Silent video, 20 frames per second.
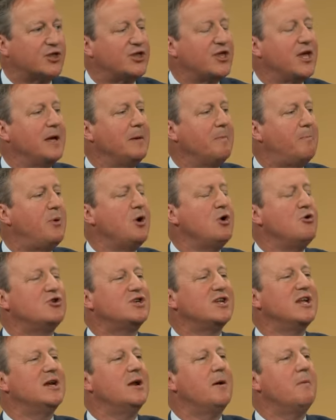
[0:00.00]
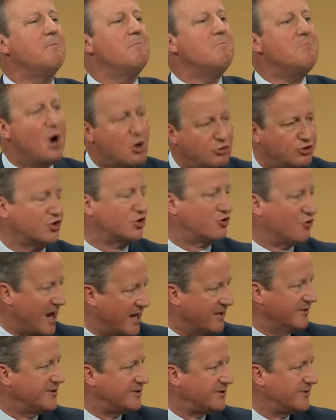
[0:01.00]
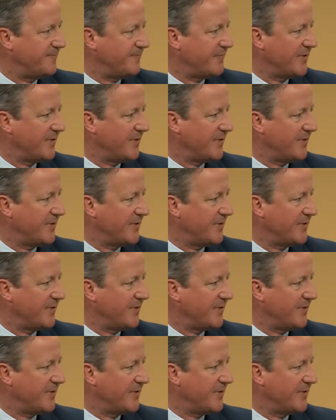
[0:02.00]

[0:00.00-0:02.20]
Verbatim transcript: thing Putin most dreads.